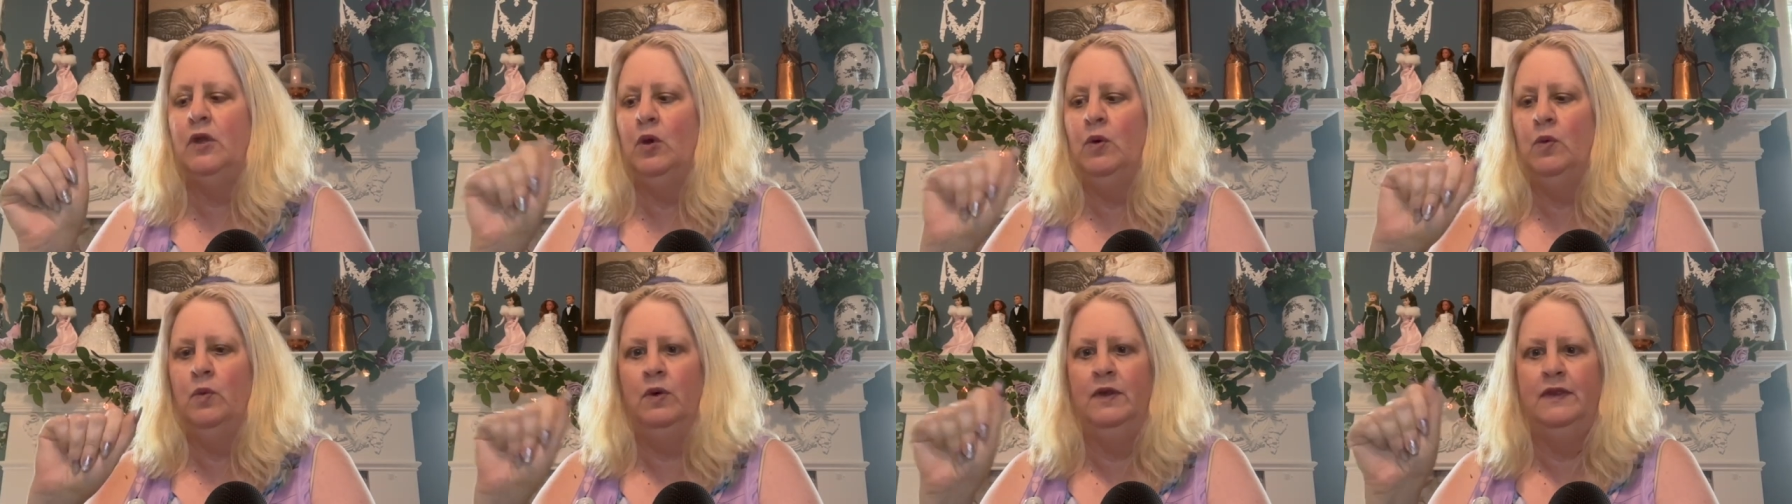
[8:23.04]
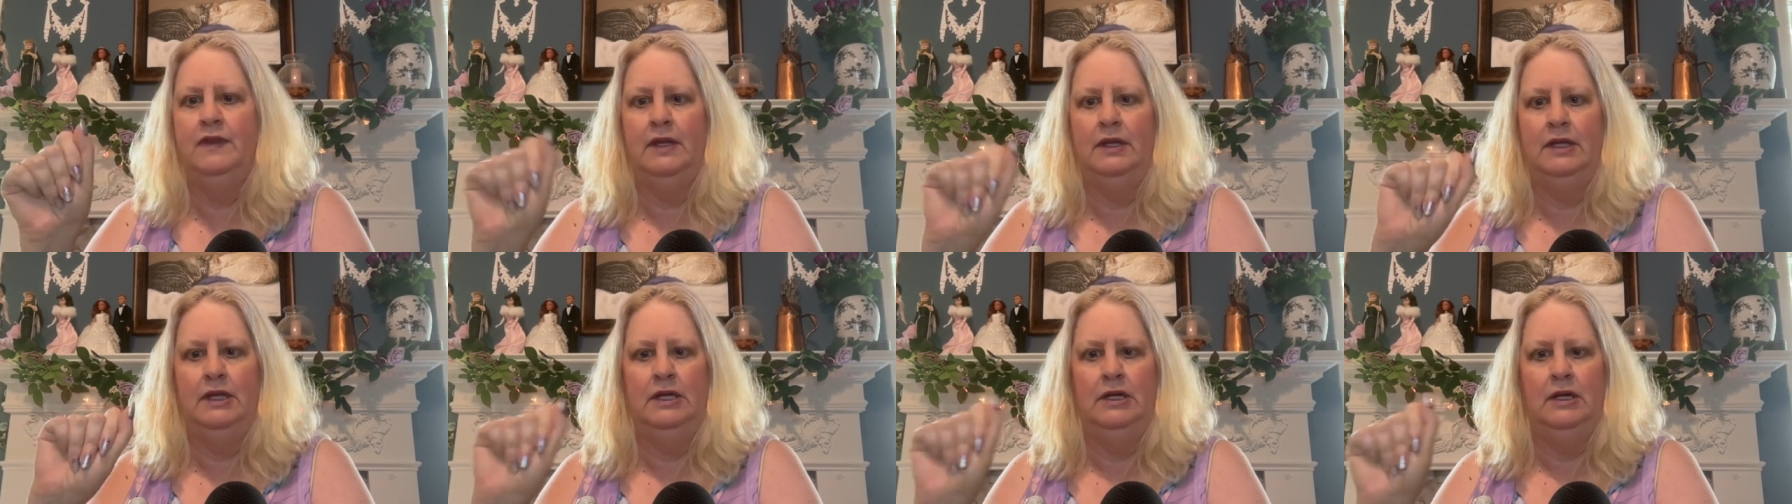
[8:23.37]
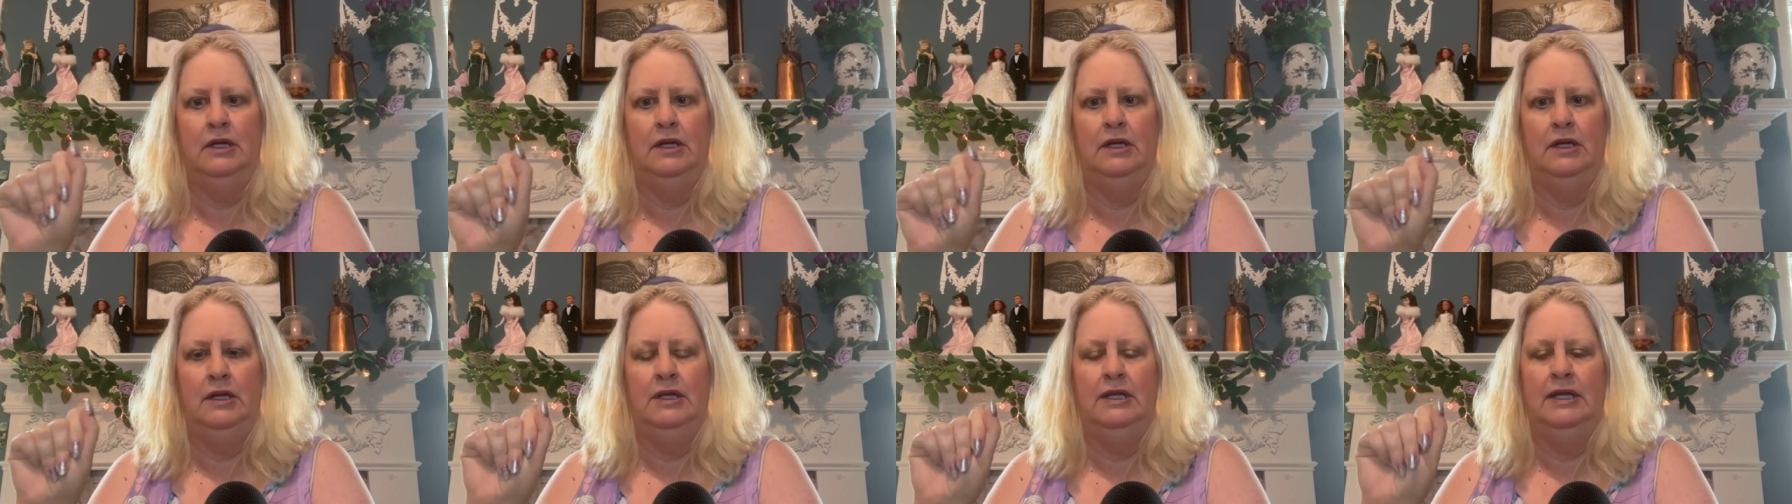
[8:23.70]
with a
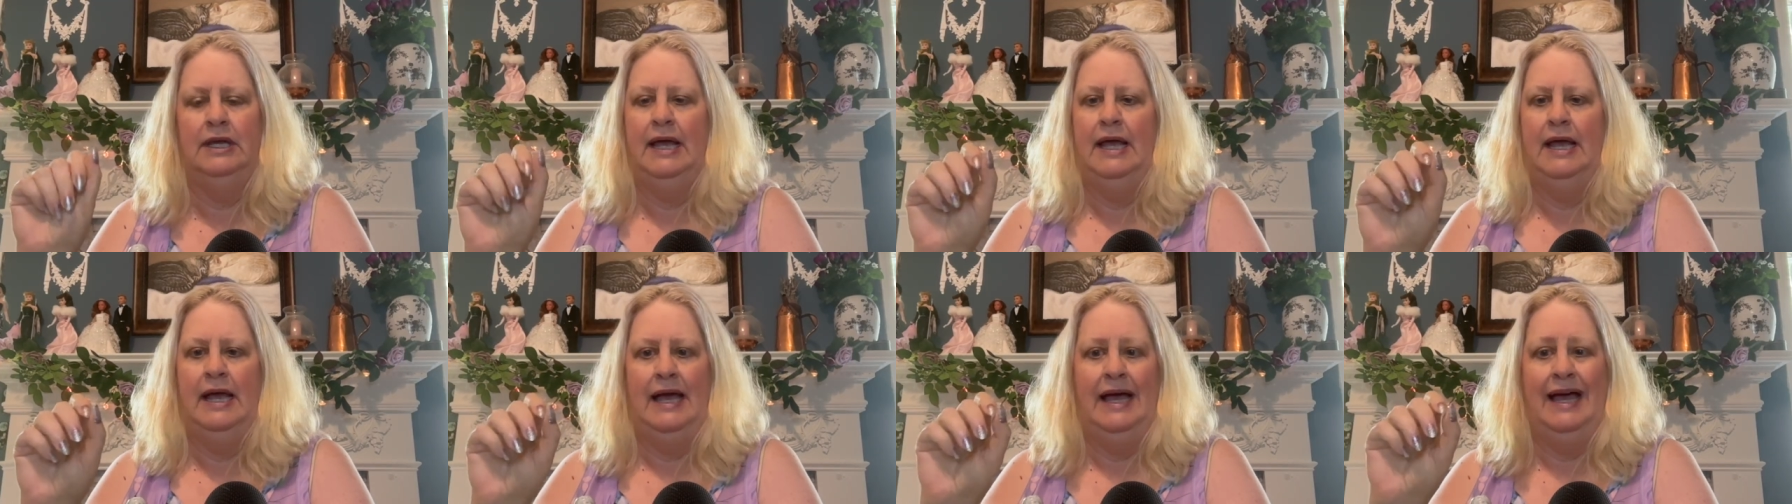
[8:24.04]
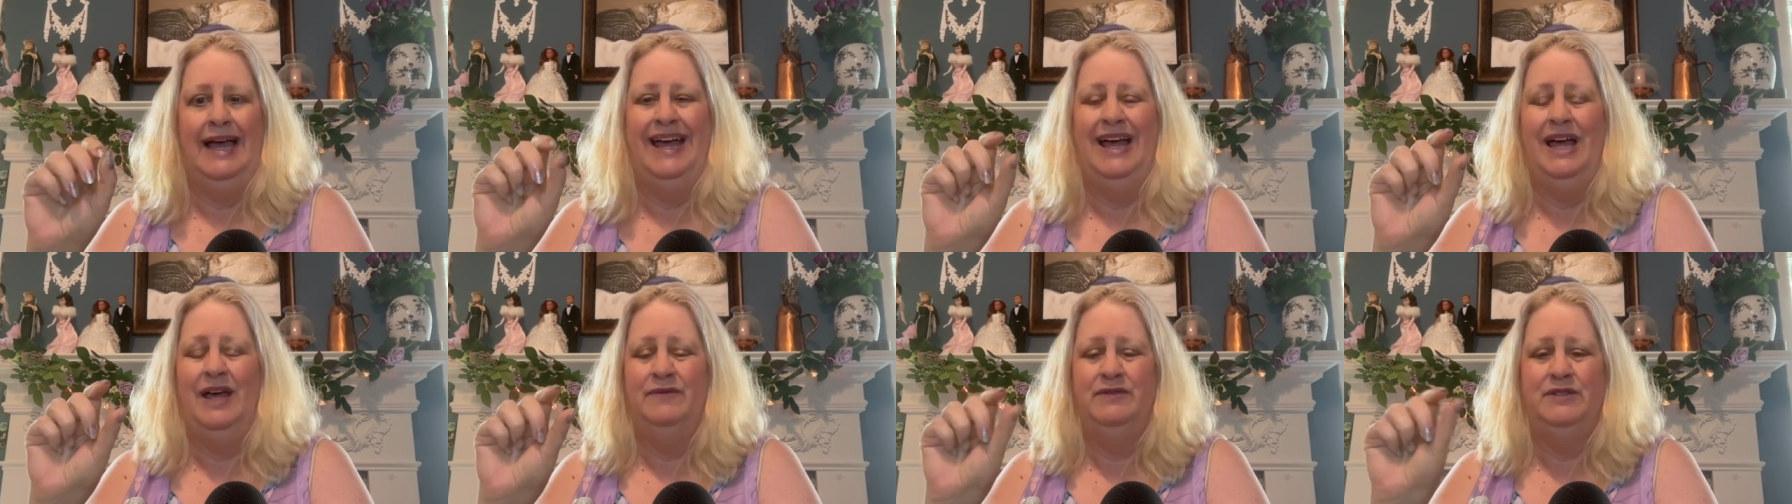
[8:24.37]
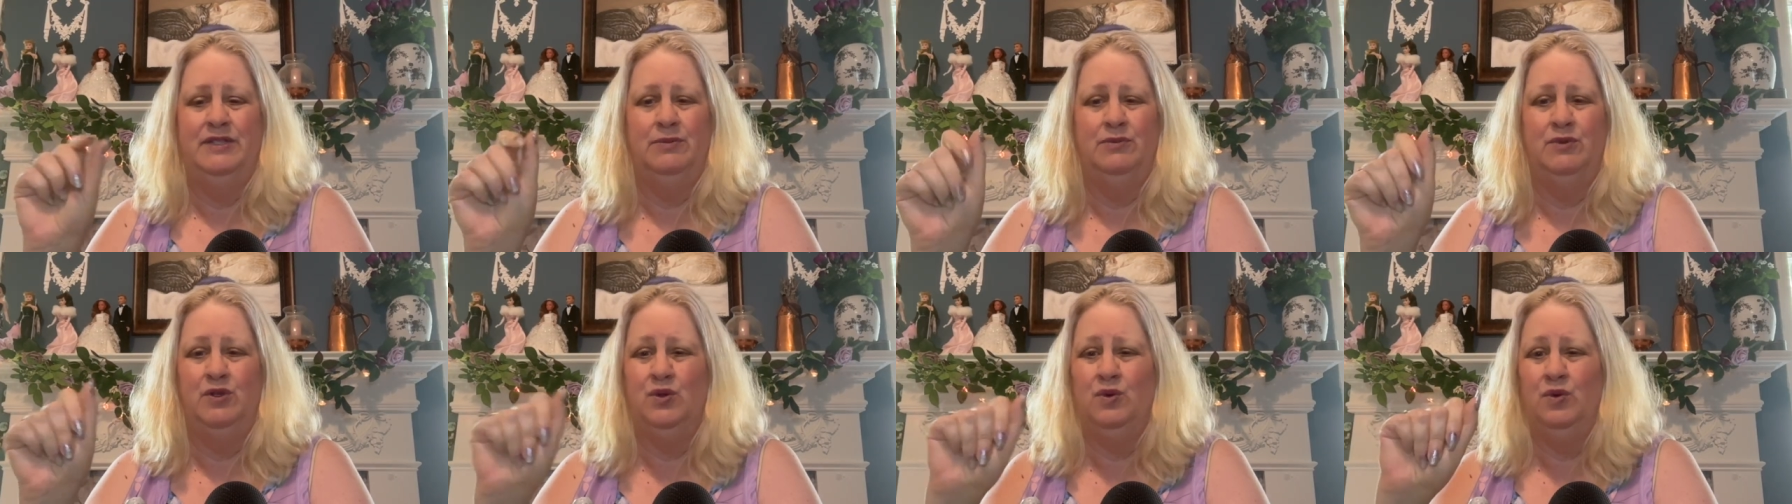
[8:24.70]
little, I have
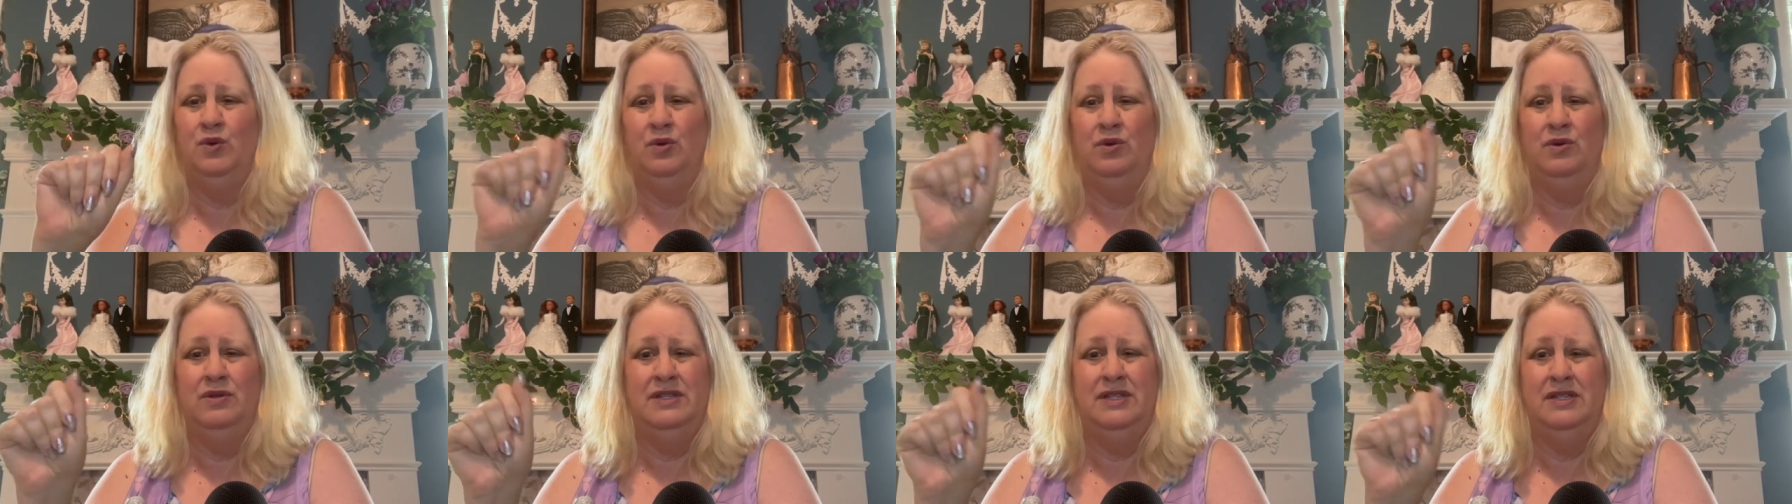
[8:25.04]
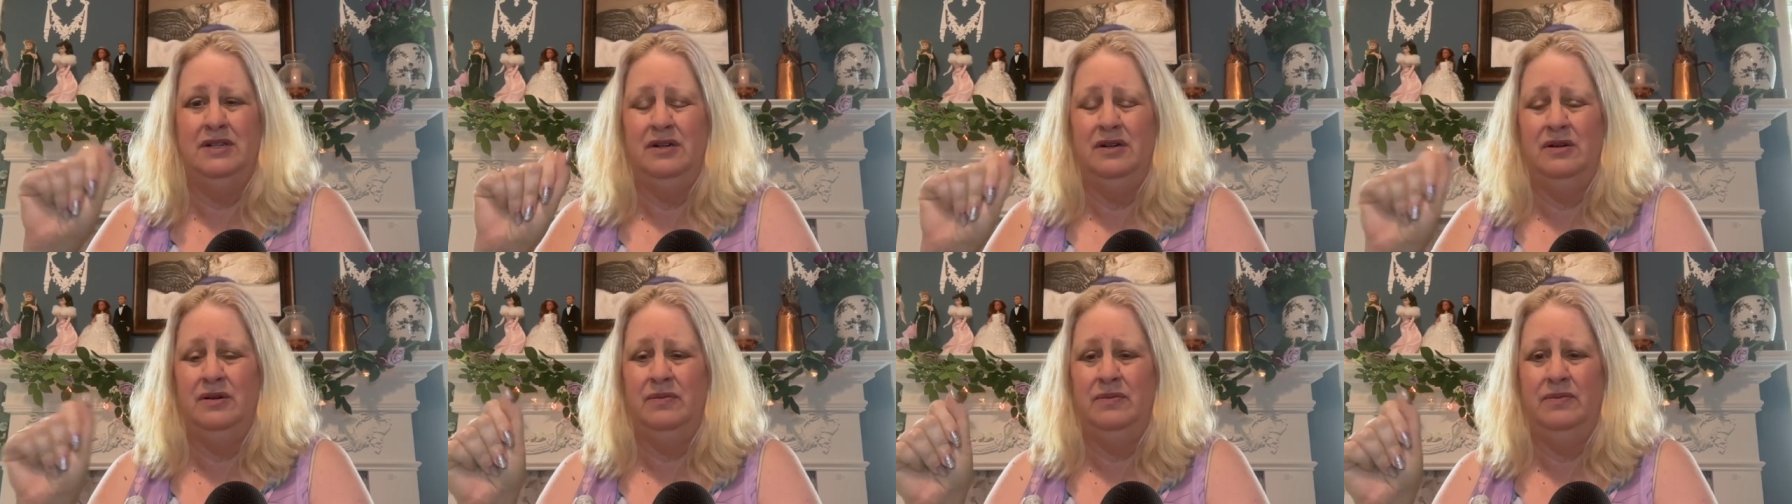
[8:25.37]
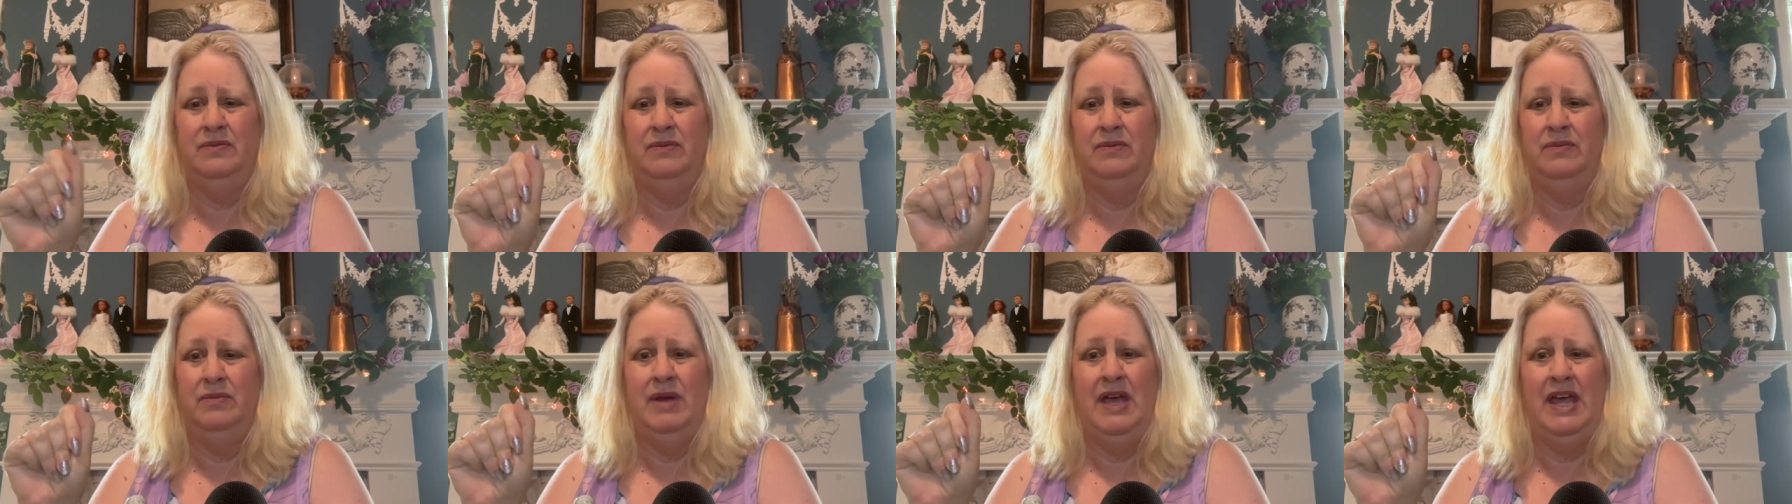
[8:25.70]
some tools that are
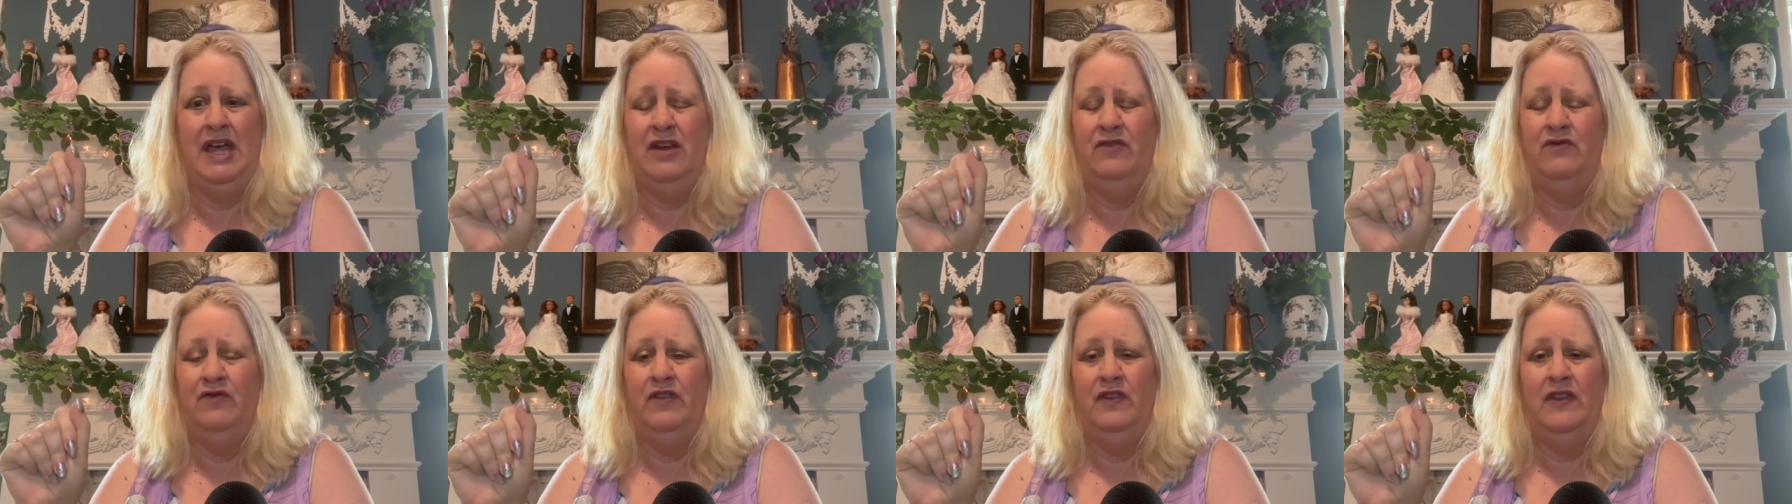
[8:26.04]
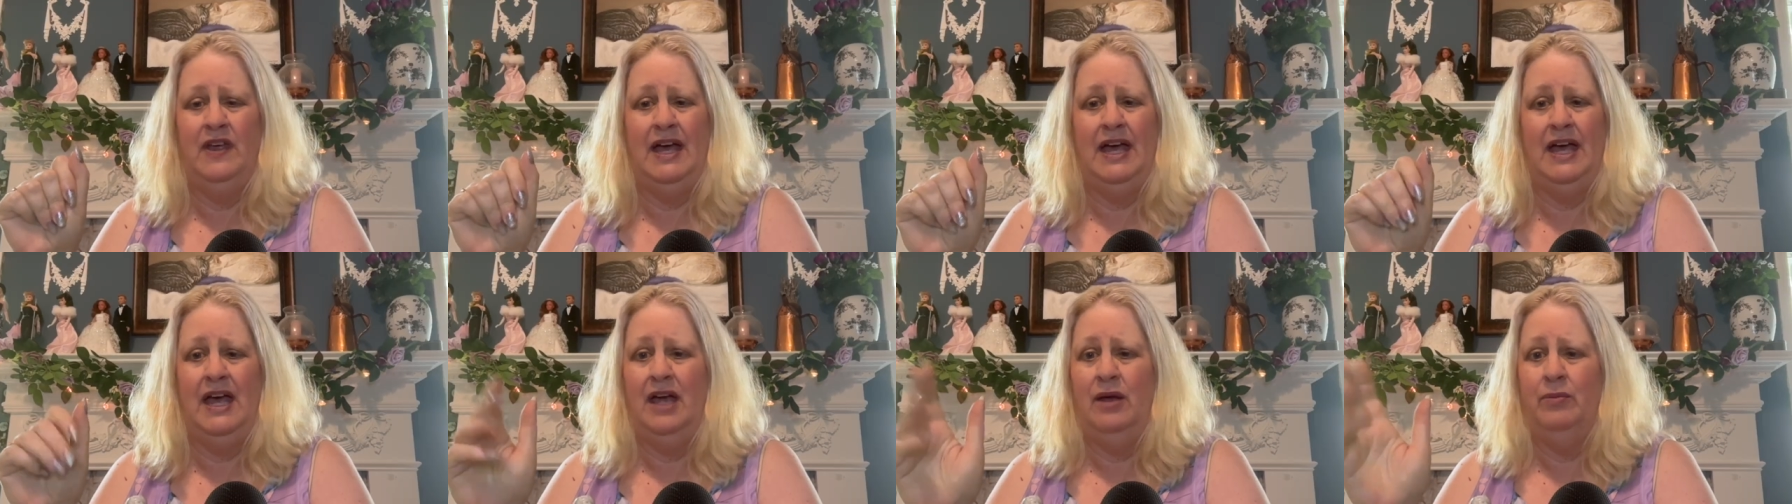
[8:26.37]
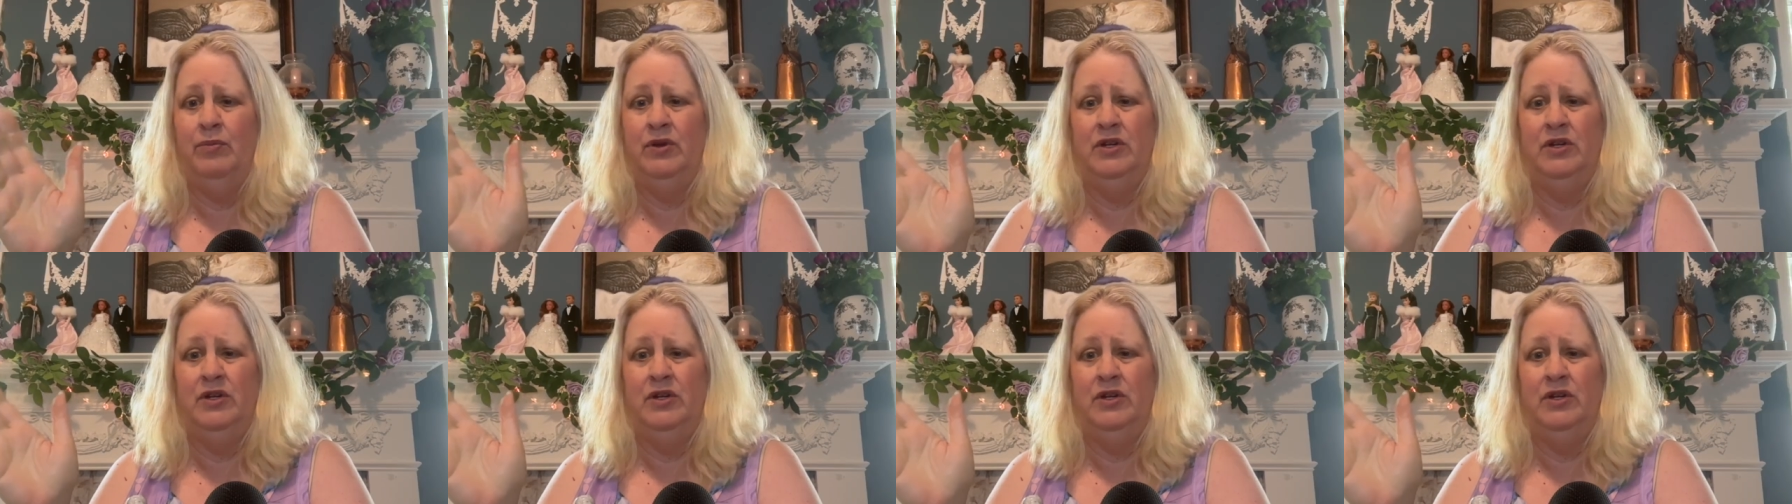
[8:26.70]
made for that,